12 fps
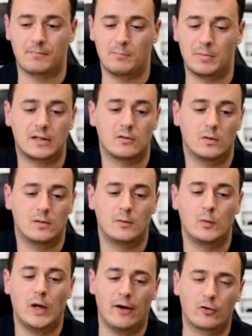but
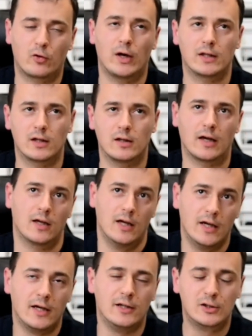we have quite a like
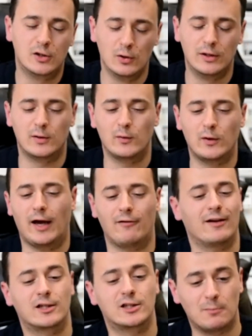it's good that we
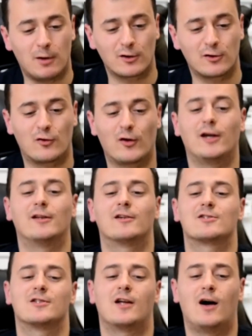have like smart
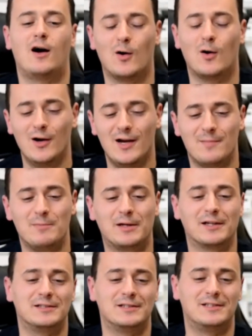trainers now
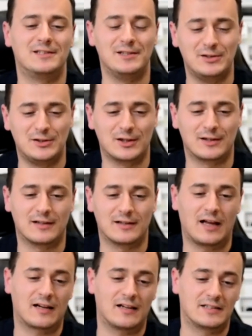because it's easier than
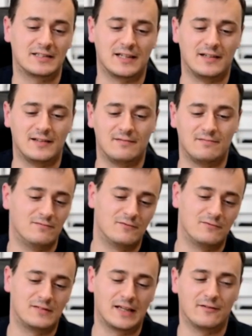like let's say
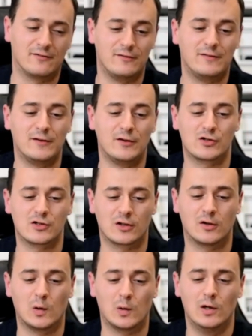10 15 years
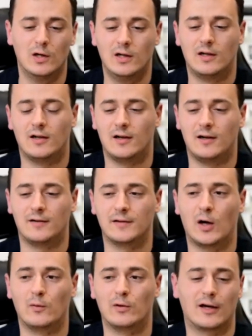ago uh,
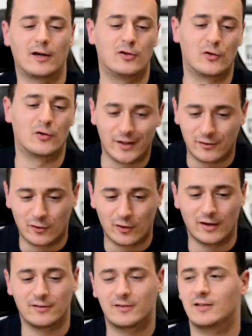now with like direct
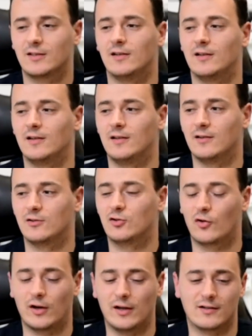drives uh,
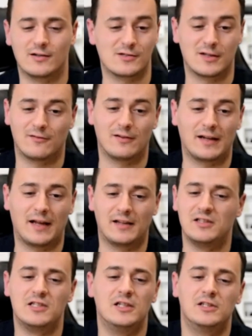and stuff like that
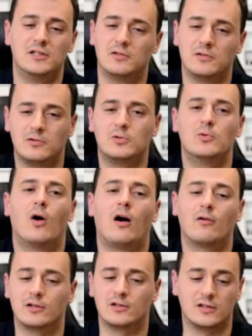it's easy to do two
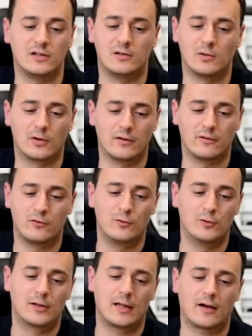hours indoor and shoot
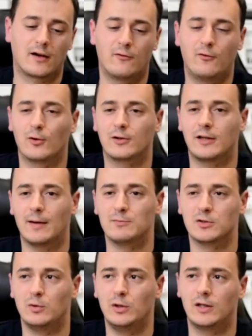it like four times
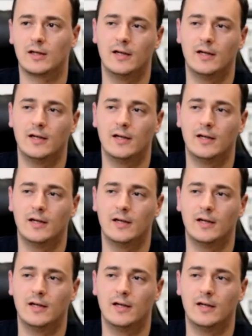a week